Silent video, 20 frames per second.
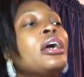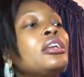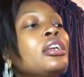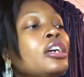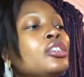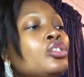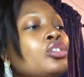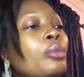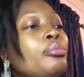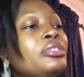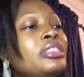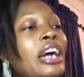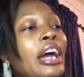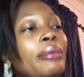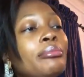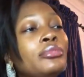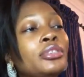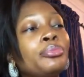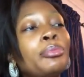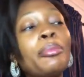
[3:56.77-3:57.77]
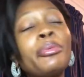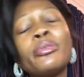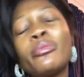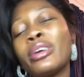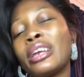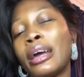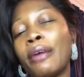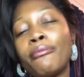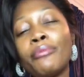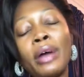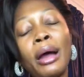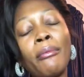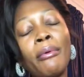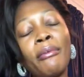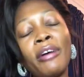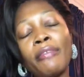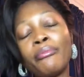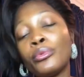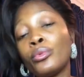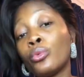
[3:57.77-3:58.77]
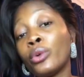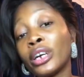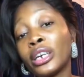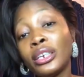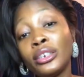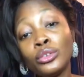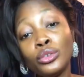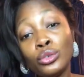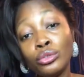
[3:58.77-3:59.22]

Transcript: Now sometimes, maybe when I've been working